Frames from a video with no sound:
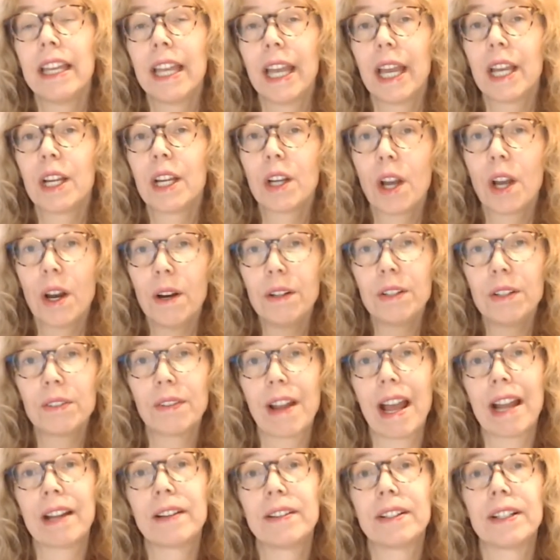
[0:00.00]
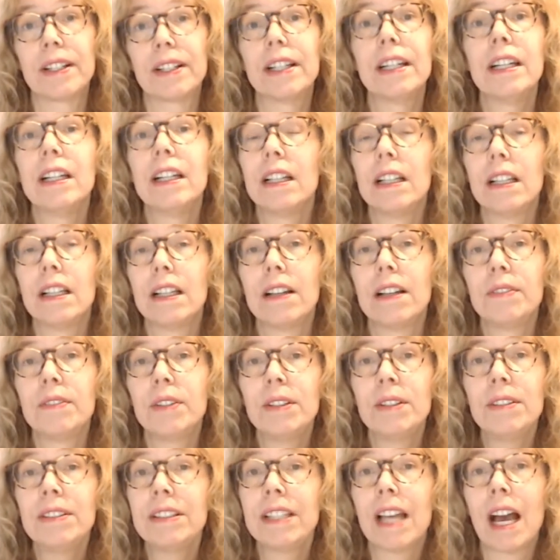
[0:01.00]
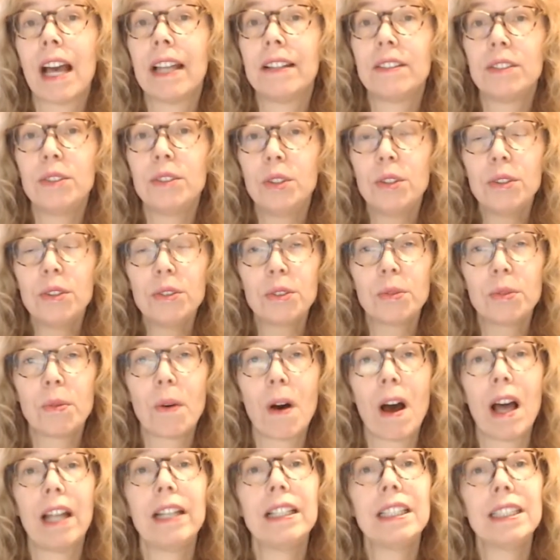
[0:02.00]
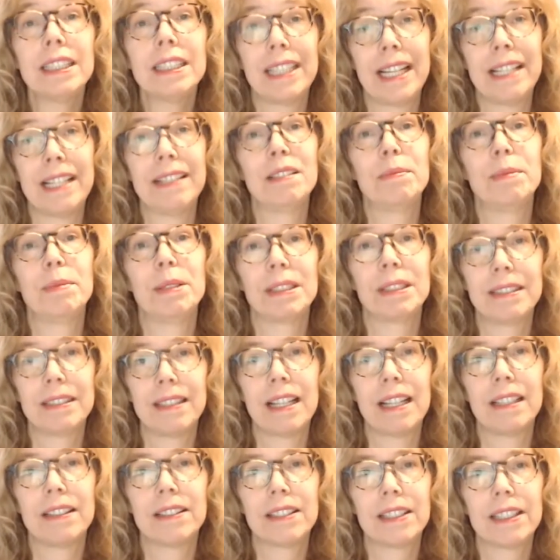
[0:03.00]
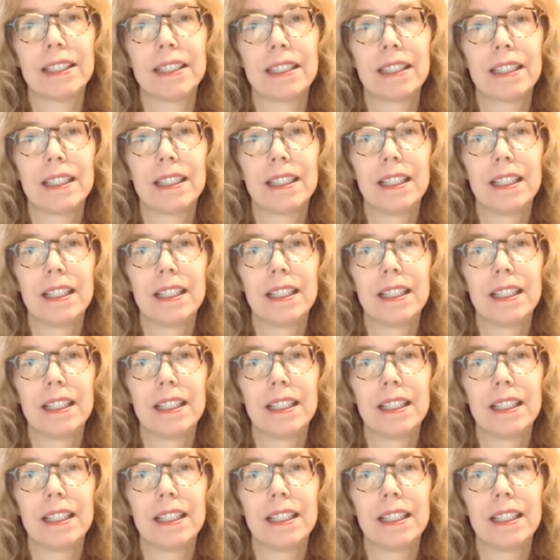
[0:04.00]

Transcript: and co-director of UCI's new Swan Shakespeare Center.